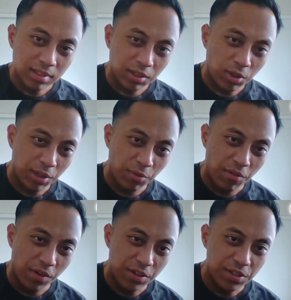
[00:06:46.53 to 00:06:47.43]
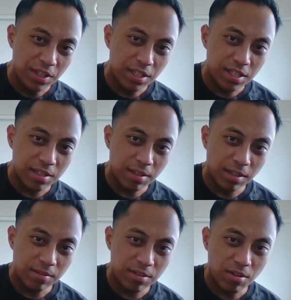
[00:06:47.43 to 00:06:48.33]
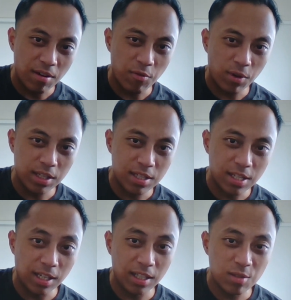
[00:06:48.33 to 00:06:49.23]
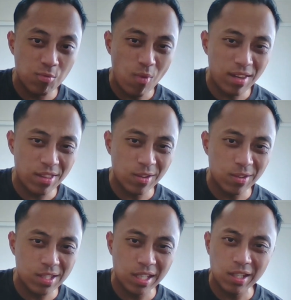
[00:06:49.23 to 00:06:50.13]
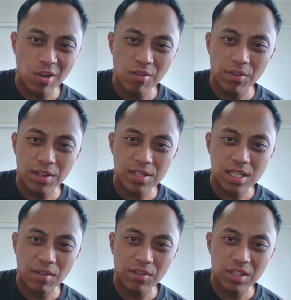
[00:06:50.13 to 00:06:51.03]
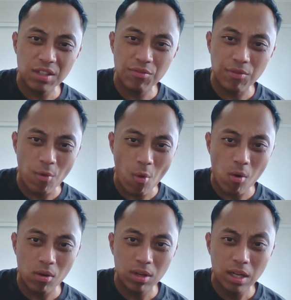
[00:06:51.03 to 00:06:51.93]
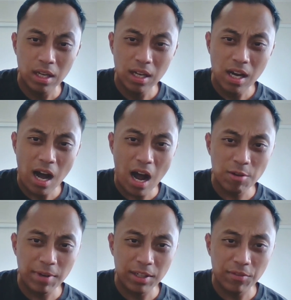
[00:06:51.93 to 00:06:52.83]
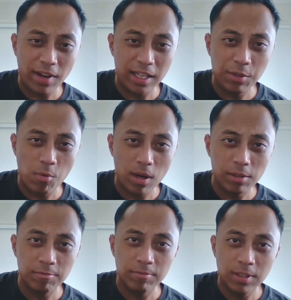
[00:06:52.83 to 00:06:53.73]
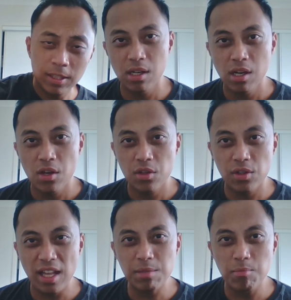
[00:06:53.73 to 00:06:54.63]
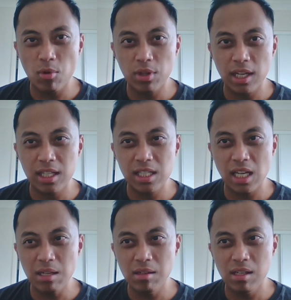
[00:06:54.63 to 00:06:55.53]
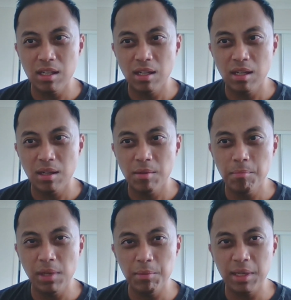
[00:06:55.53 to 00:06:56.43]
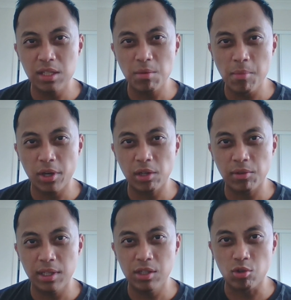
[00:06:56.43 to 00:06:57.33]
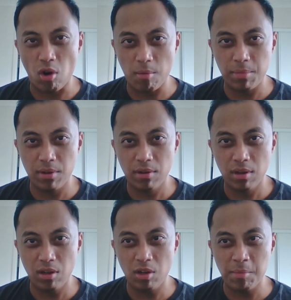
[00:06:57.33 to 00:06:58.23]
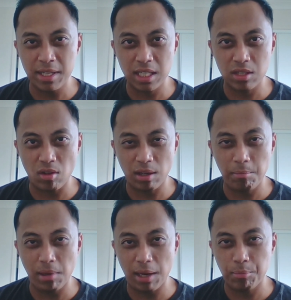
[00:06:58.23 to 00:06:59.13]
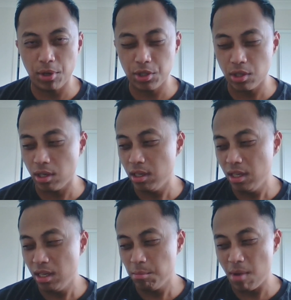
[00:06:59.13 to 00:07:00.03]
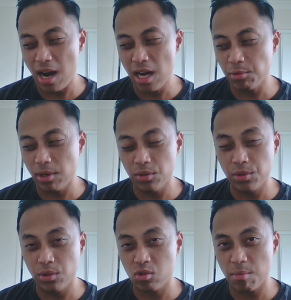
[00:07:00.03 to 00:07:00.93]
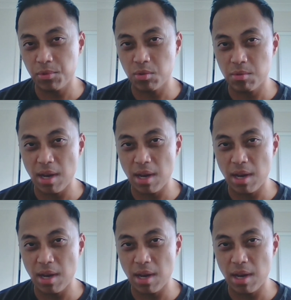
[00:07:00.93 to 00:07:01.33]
try to reverse this and so everyone can see. It's 113/74, heart rate of 81. So that's more than a 10 millimeters of mercury drop on my systolic blood pressure. My heart rate also dropped to